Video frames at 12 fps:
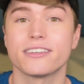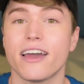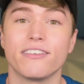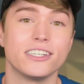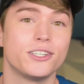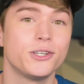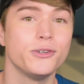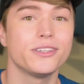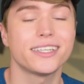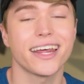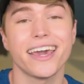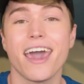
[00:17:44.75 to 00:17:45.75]
every
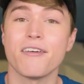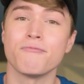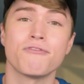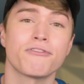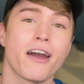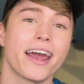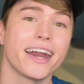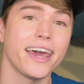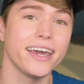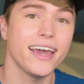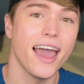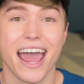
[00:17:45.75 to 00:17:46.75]
Tuesday and Friday.